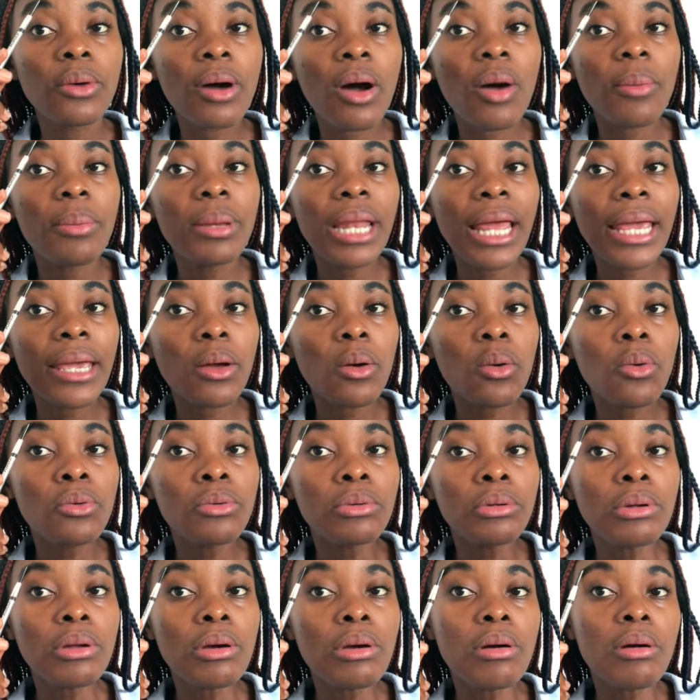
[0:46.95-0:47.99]
I'll be like, oh
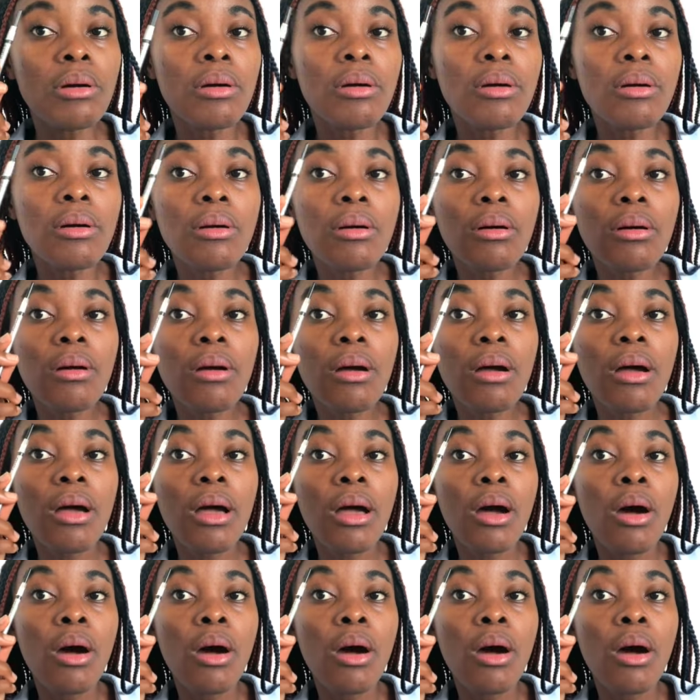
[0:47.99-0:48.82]
no.